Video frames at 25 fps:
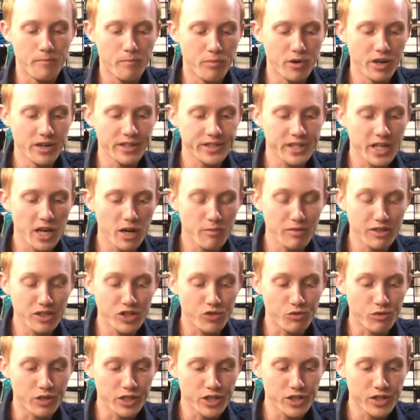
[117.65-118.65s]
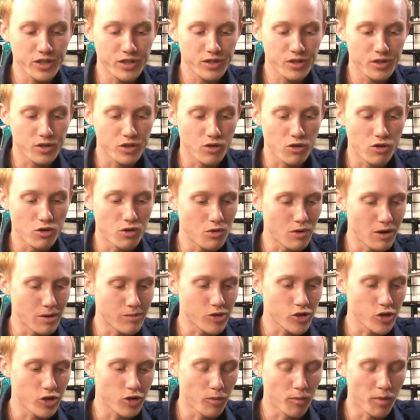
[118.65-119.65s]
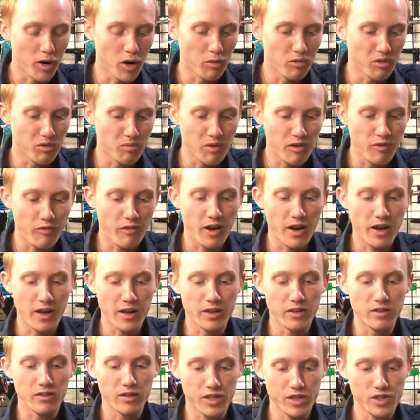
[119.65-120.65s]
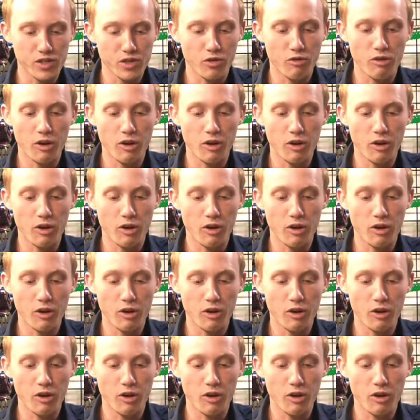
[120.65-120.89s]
But it's got a bunch of ridges, so I'm sure it'll probably be fine, nice and